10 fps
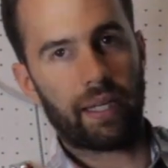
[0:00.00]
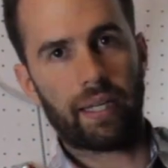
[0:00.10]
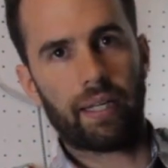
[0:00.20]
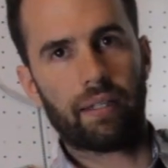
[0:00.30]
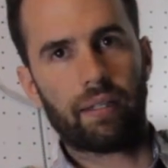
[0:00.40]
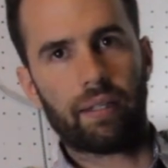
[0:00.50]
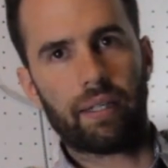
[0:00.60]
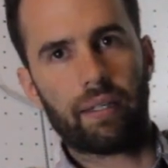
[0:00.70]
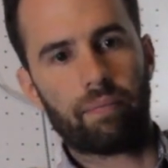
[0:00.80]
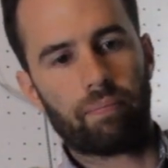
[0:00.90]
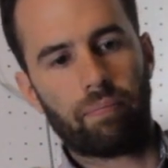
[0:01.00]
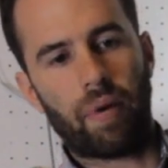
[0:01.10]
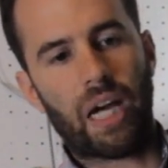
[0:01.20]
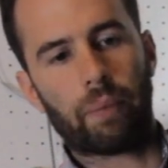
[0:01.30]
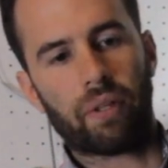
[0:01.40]
and the
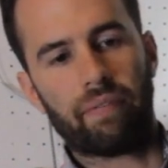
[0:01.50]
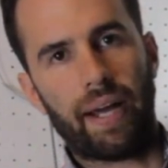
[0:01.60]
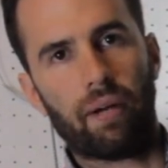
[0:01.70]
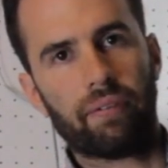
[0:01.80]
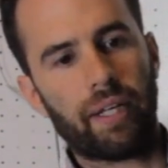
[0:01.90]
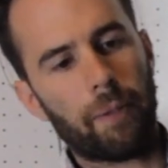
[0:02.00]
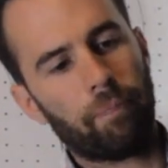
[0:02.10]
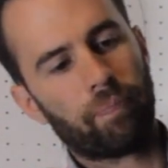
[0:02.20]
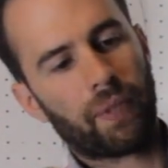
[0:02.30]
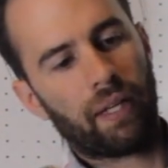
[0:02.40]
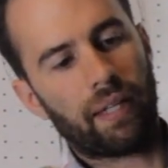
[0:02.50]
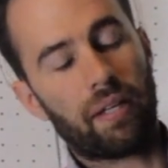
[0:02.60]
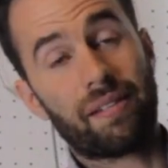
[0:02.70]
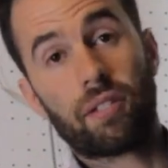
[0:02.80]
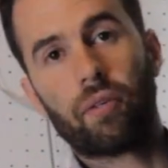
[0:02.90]
bottom of the valve there that
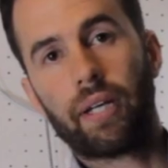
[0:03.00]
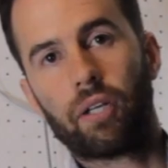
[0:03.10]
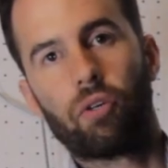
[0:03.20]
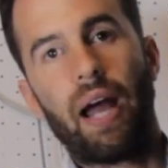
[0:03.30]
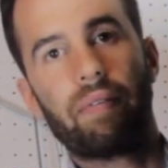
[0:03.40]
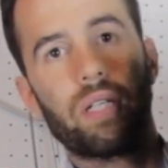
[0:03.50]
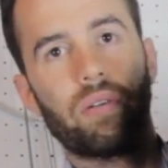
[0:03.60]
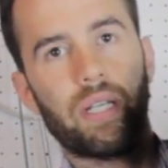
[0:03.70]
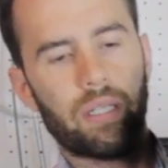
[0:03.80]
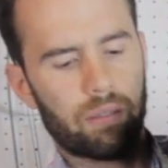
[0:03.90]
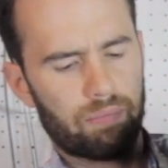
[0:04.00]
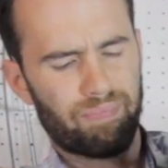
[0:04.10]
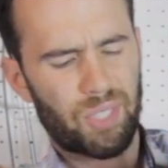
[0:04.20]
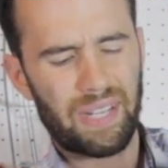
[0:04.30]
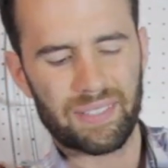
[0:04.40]
you can still get a gravity reading.
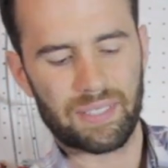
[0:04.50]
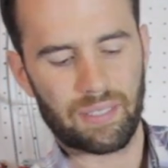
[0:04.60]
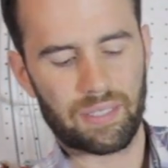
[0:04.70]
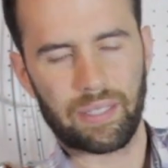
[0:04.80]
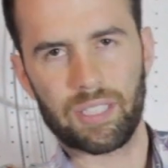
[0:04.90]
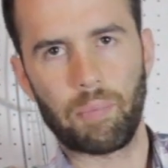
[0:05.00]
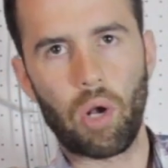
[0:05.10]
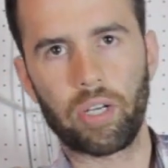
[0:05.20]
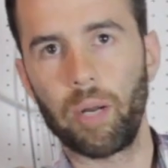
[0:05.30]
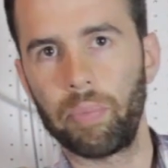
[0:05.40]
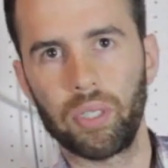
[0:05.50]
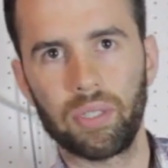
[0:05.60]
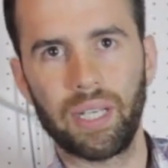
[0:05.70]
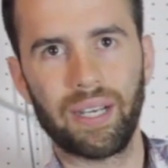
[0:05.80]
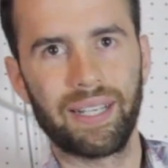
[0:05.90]
So I just stick a small cup
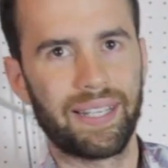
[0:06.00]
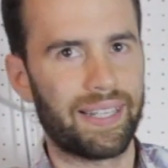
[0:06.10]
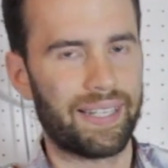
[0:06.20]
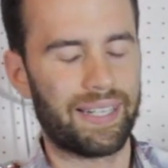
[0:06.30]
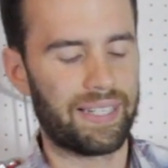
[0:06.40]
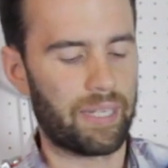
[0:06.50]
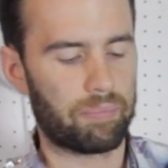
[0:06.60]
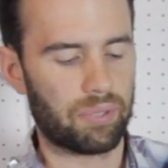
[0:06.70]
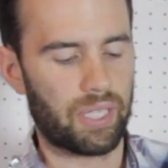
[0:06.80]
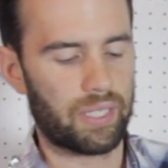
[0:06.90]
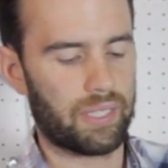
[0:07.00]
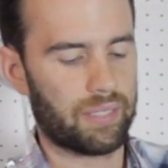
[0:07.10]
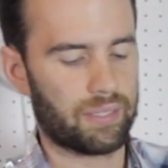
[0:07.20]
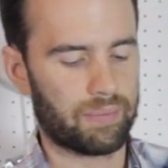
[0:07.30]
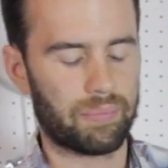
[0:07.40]
under there, and I get
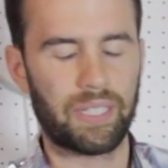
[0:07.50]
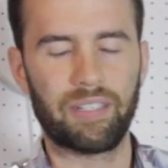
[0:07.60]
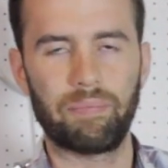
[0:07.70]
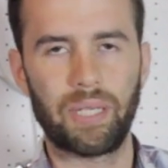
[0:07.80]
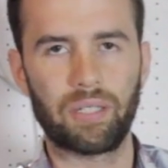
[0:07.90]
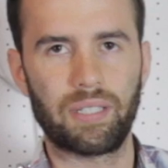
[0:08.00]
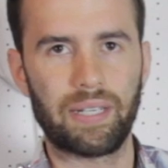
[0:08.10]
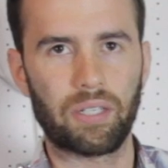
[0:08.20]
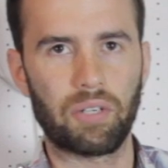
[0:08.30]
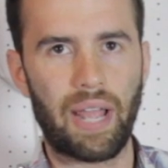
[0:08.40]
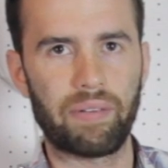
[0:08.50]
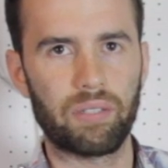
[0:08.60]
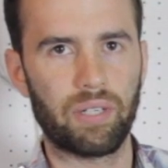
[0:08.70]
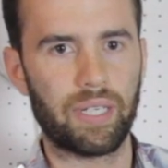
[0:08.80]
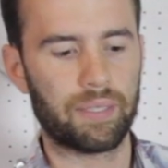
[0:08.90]
plenty of beer to take a gravity
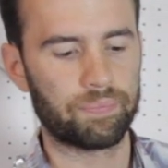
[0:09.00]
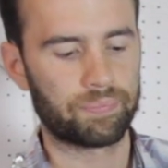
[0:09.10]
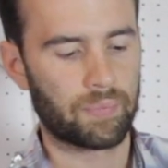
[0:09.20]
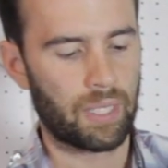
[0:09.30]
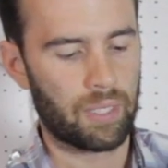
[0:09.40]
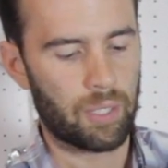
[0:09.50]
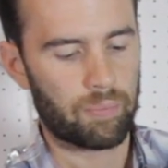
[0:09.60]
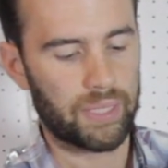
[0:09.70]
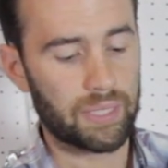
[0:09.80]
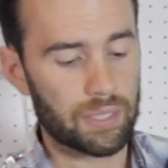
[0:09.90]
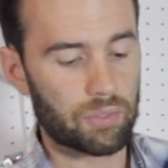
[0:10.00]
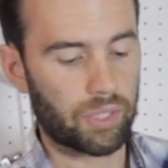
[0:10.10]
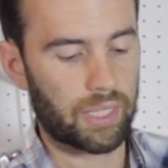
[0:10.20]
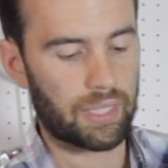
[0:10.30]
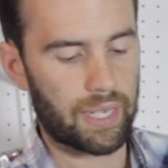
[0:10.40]
reading. But this is
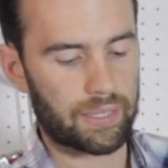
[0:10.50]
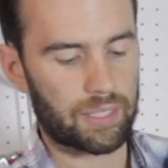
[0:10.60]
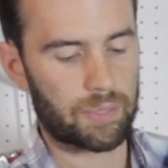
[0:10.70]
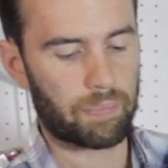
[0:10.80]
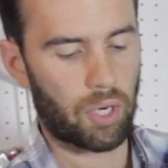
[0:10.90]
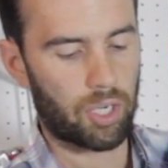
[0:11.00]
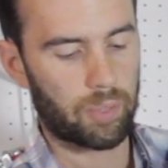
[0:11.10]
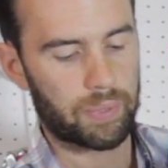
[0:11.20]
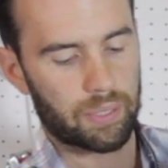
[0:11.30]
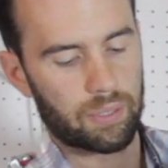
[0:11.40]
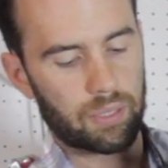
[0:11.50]
really nice, this barbed